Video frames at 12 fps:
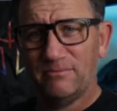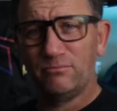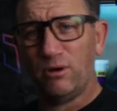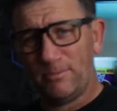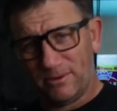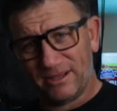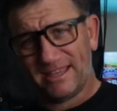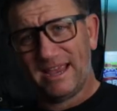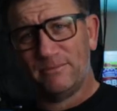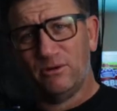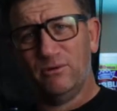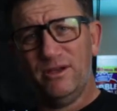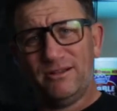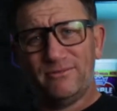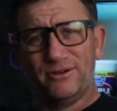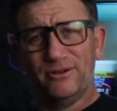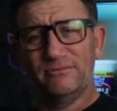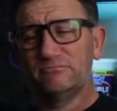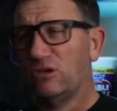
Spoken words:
proper camera work when I